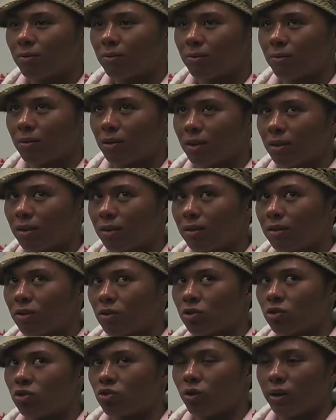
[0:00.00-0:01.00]
with
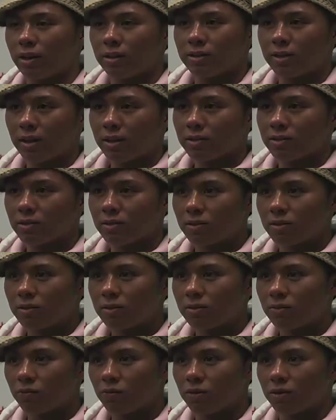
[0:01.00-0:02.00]
straight
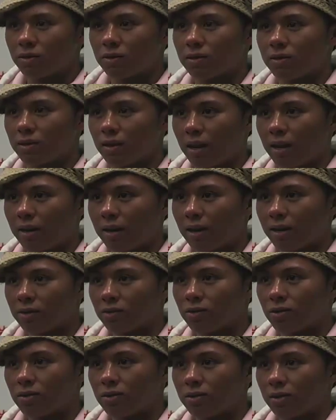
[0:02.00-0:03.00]
dancers versus gay
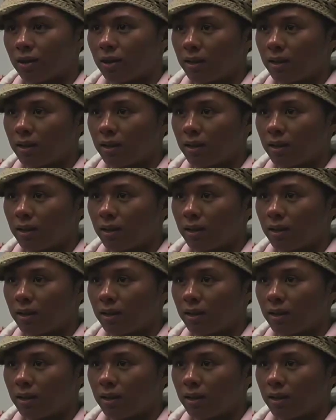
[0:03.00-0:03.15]
dancers.